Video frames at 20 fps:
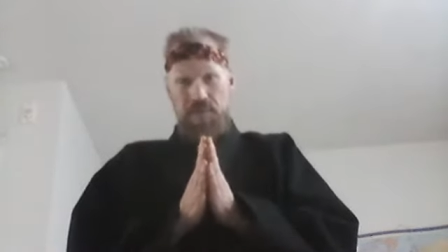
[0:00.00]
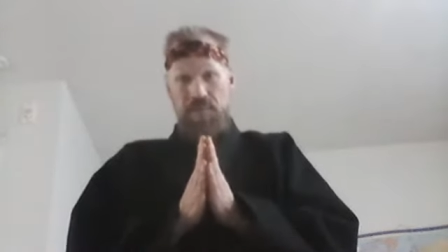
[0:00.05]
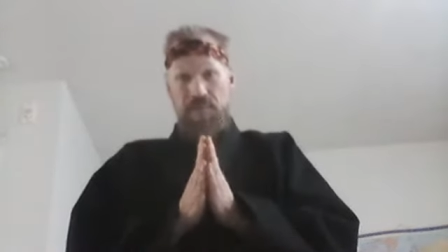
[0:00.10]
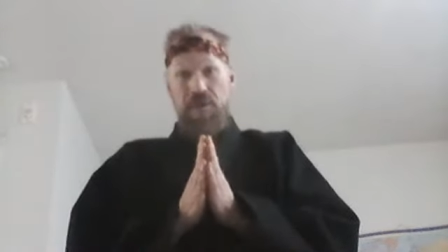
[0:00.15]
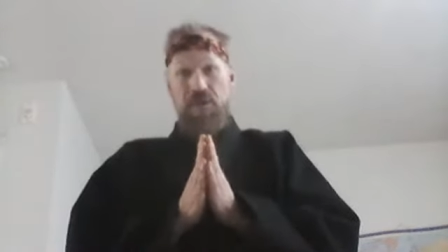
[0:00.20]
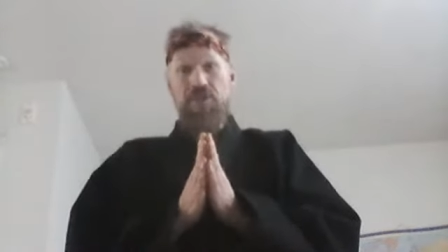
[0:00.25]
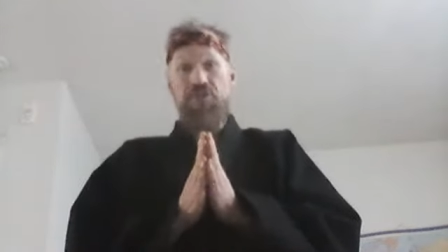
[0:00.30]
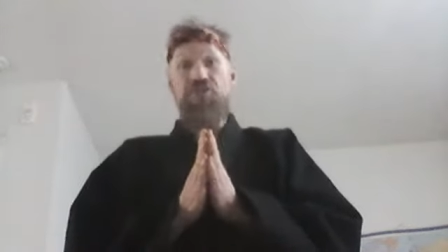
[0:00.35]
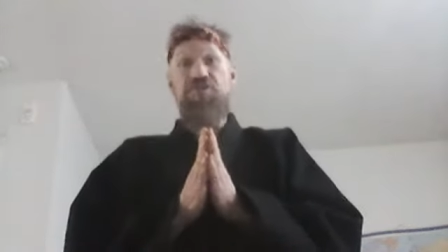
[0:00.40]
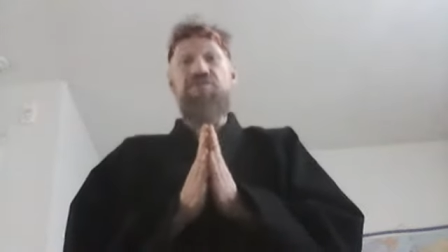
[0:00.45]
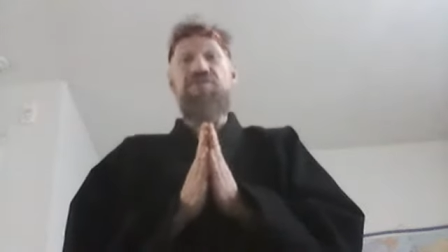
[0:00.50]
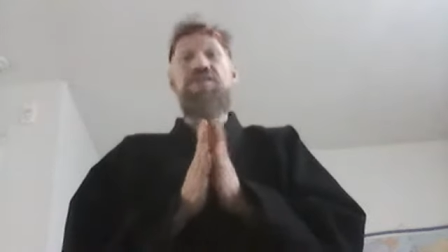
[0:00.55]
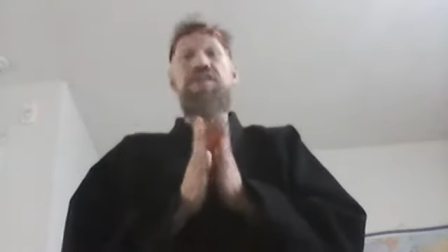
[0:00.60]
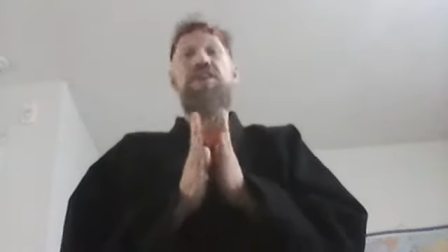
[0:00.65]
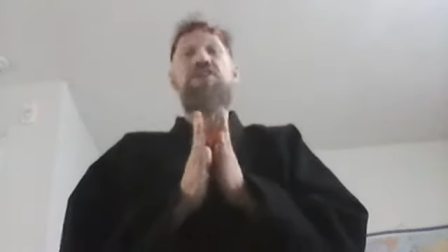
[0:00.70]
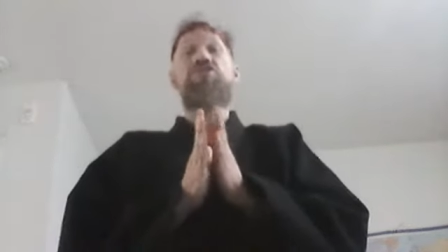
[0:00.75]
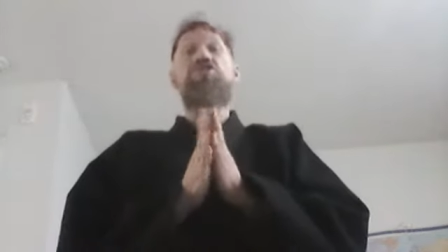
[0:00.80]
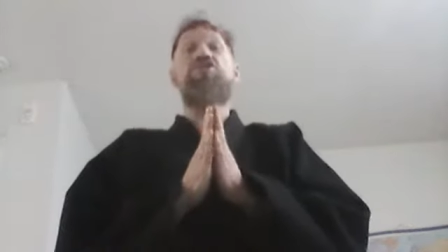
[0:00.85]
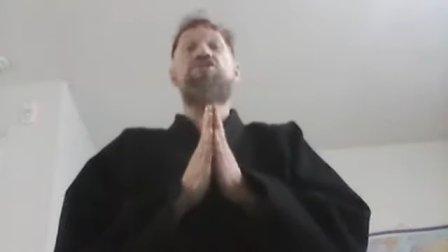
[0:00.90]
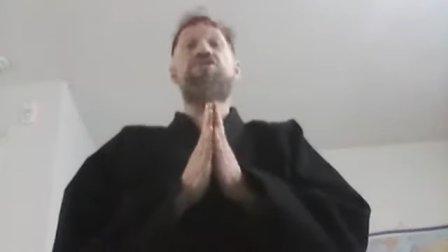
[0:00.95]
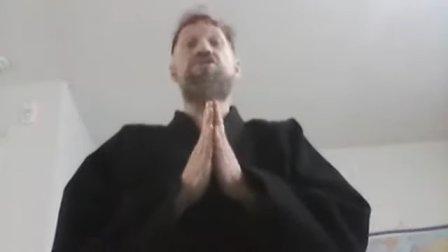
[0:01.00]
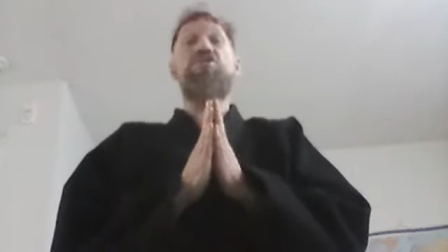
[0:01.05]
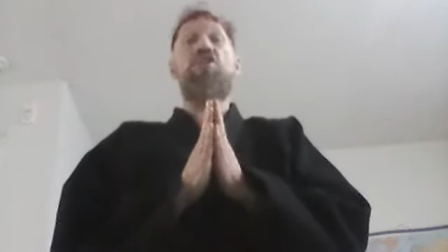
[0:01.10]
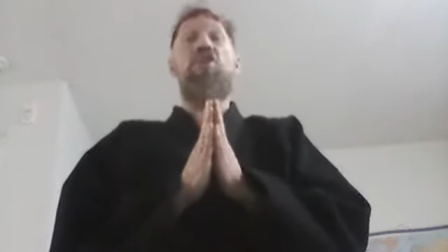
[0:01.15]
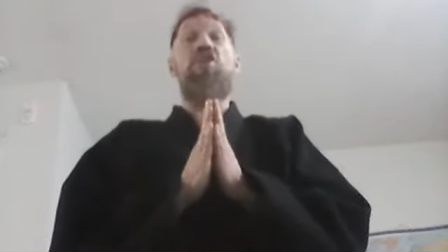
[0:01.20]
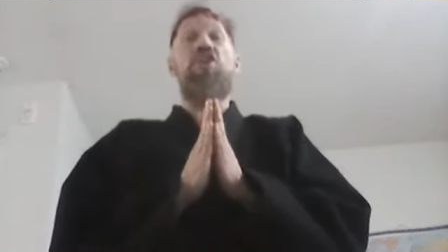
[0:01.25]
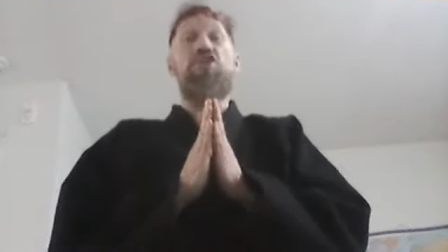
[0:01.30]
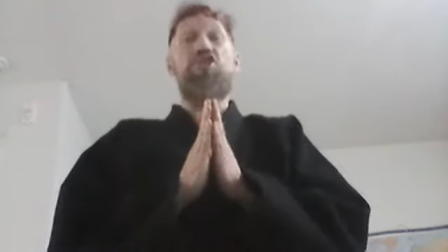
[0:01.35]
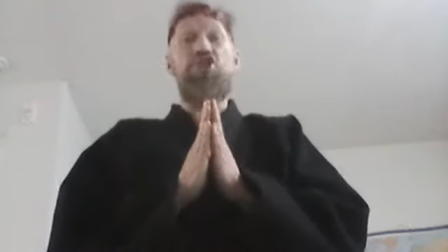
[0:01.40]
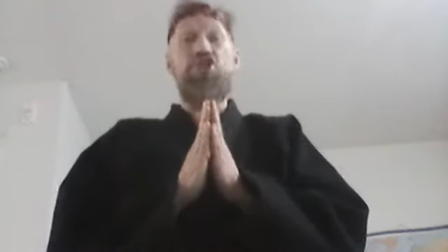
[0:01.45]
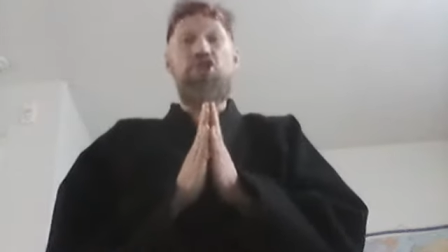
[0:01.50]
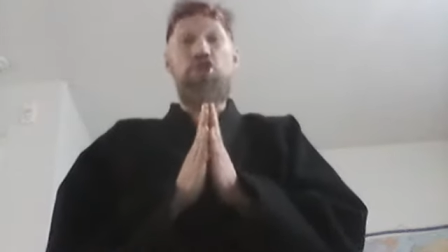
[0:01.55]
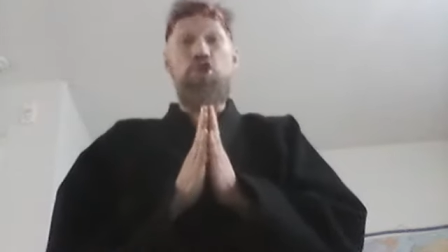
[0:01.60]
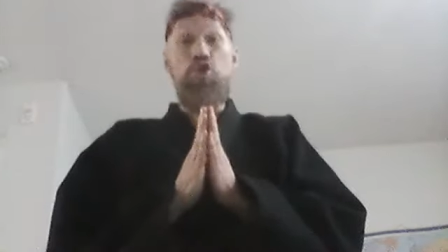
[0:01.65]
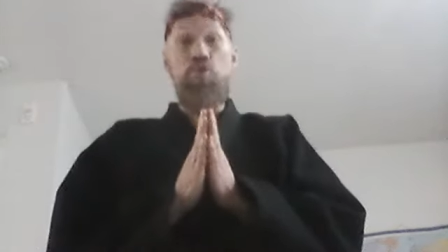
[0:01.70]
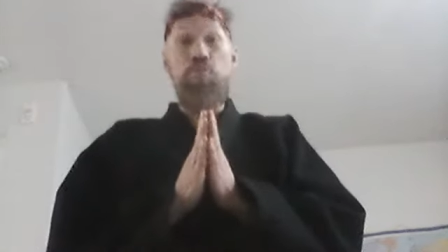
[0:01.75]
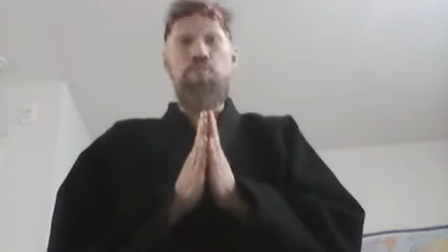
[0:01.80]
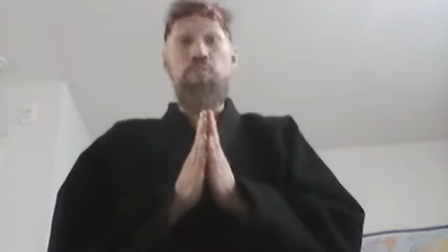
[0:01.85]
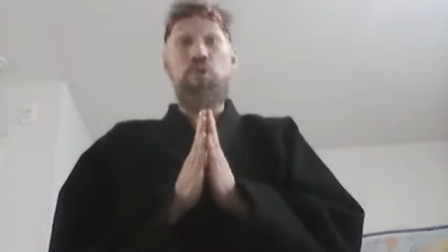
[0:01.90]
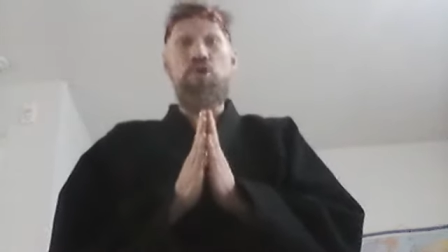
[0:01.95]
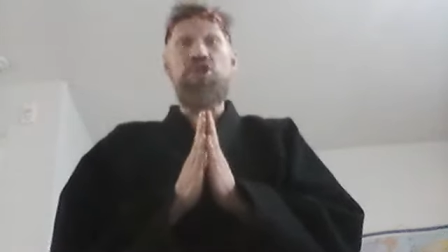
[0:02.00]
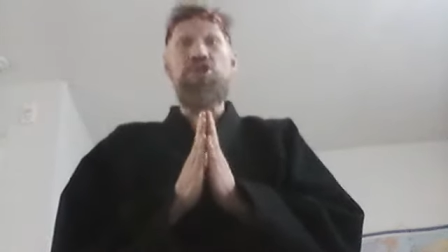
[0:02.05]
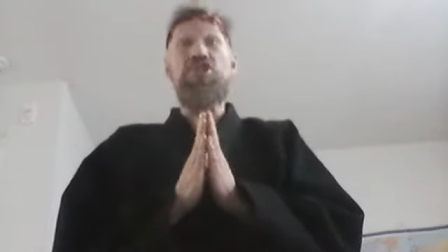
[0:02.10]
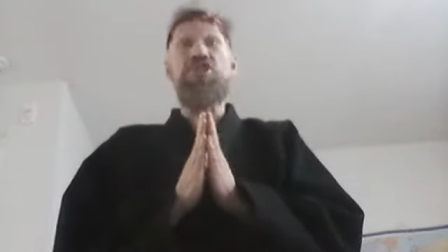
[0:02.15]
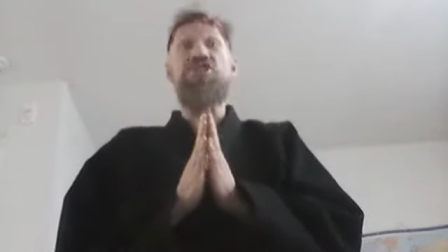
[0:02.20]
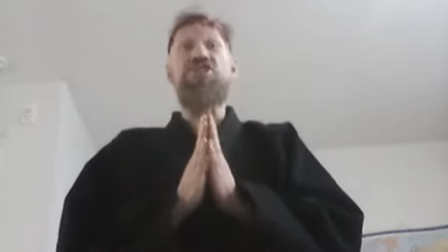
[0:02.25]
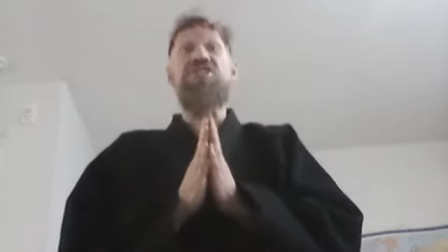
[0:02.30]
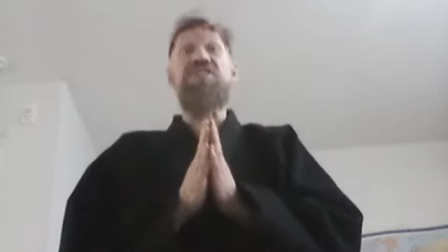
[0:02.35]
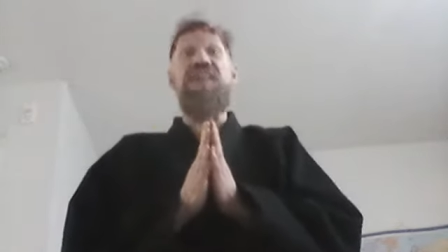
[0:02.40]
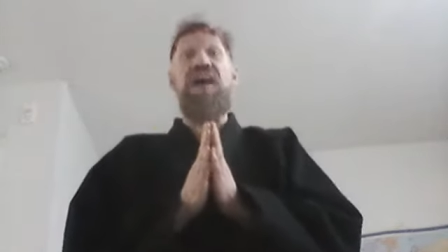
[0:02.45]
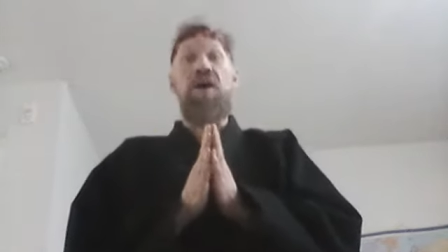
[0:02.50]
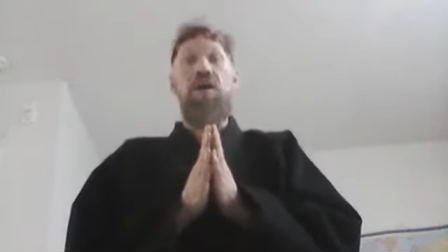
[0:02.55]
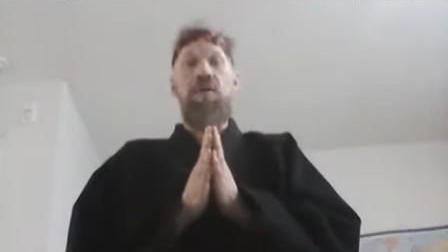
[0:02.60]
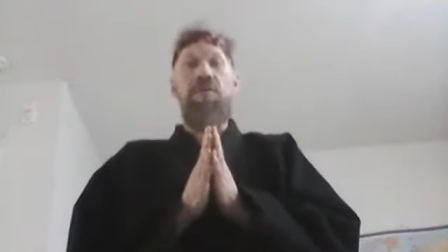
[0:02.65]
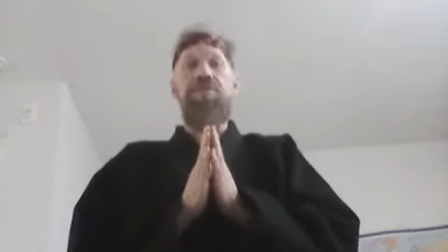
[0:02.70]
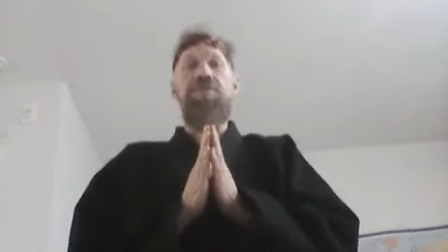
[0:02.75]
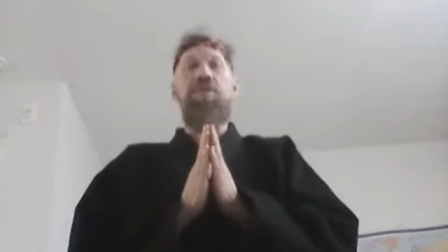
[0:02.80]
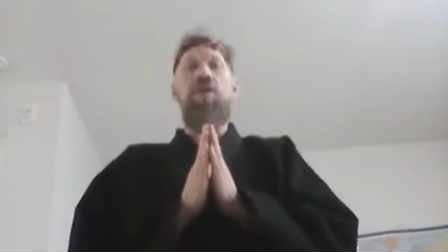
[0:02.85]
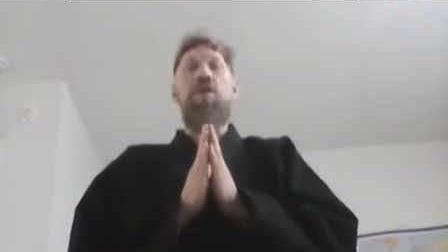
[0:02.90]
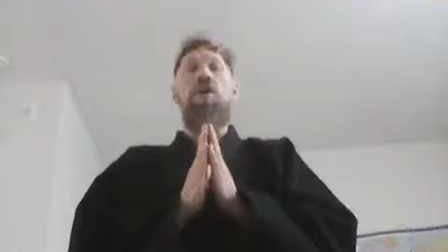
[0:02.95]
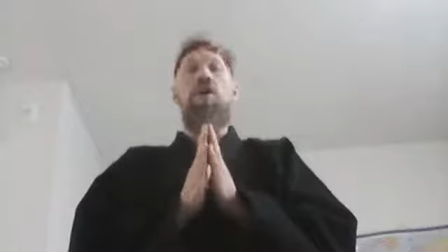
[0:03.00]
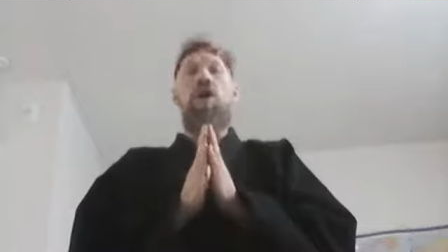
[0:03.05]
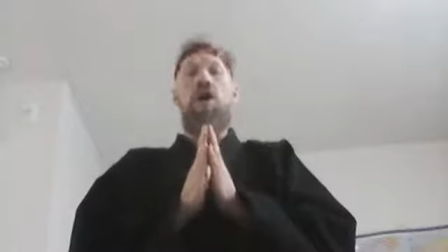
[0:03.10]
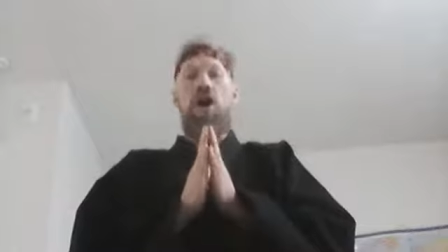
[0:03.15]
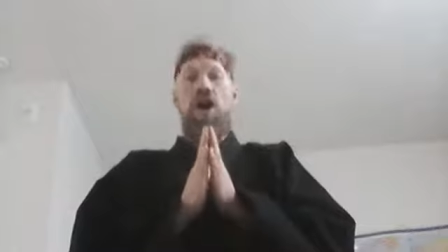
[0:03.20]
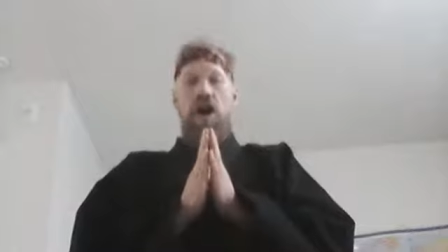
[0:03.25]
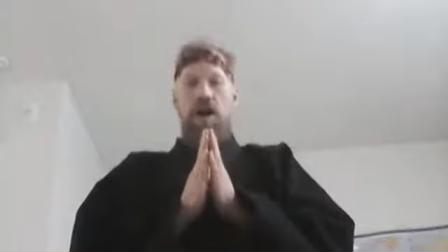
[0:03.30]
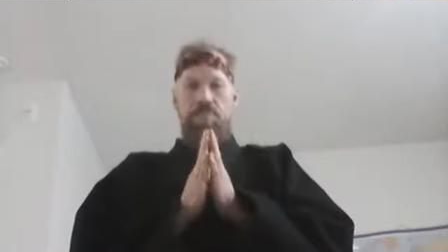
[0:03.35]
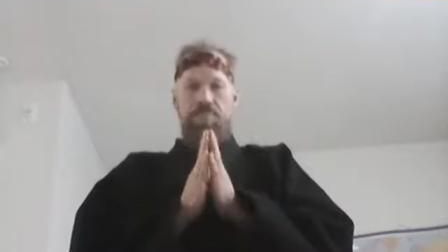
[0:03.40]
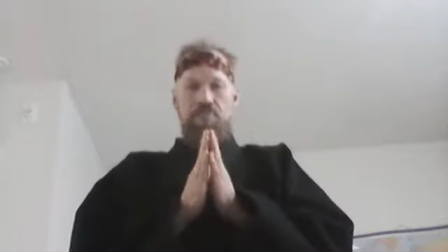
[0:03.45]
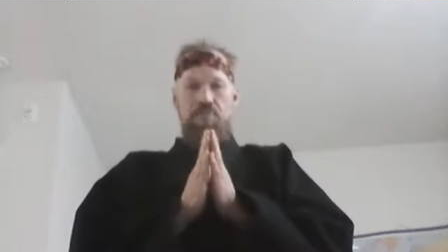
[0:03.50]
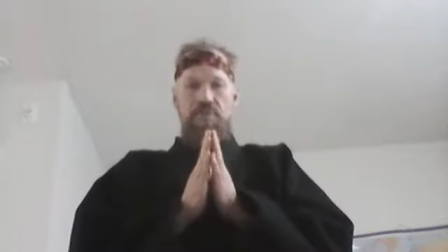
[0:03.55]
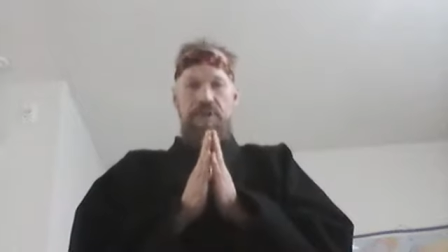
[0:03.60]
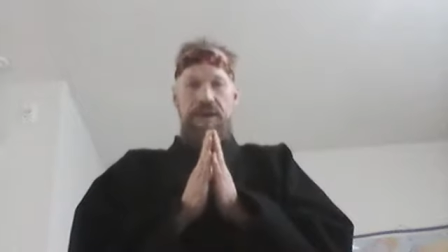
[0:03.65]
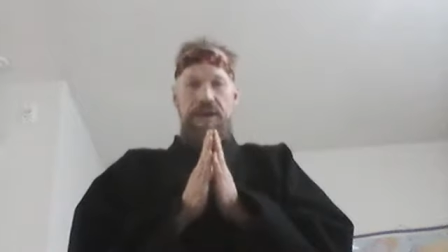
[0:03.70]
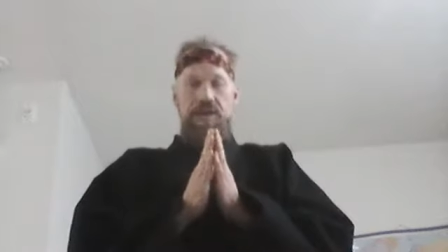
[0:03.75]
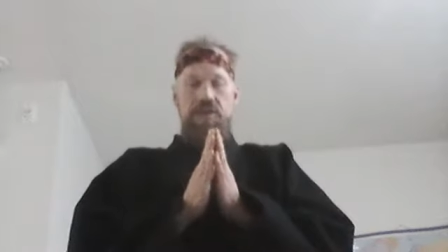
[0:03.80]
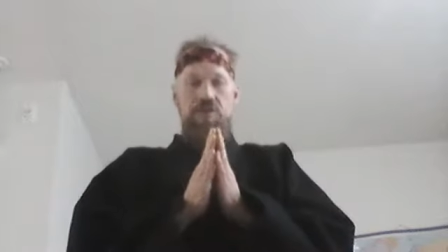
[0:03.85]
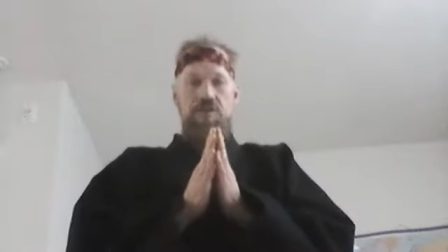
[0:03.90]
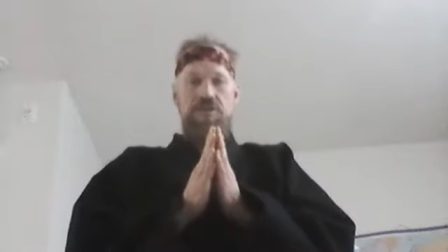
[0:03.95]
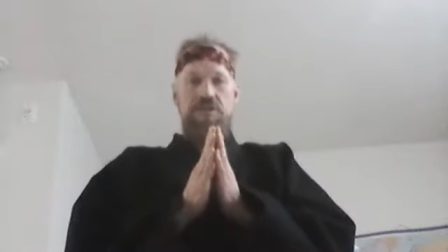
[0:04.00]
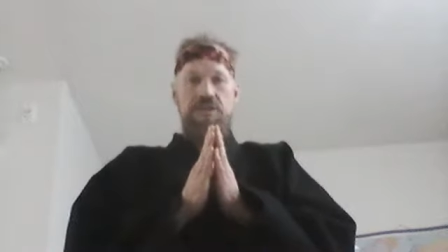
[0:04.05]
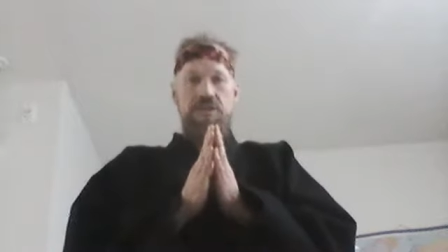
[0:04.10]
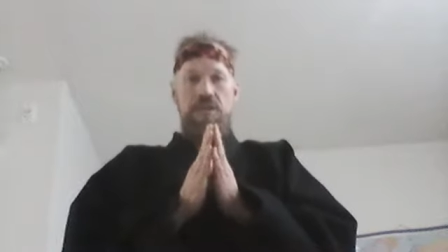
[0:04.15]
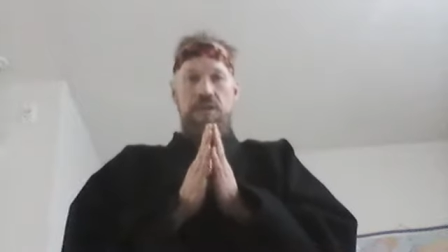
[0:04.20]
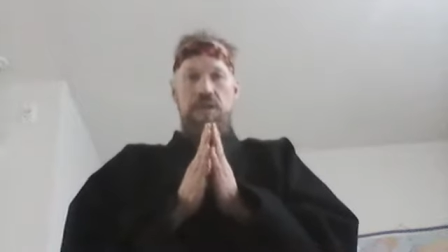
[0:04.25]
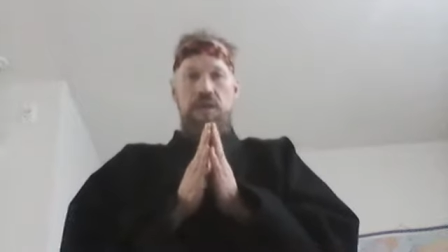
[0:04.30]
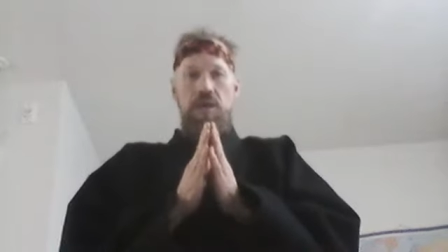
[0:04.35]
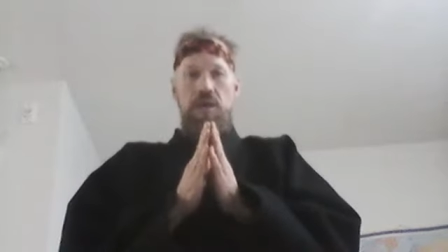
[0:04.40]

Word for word: Because ninjas are super stealth operators.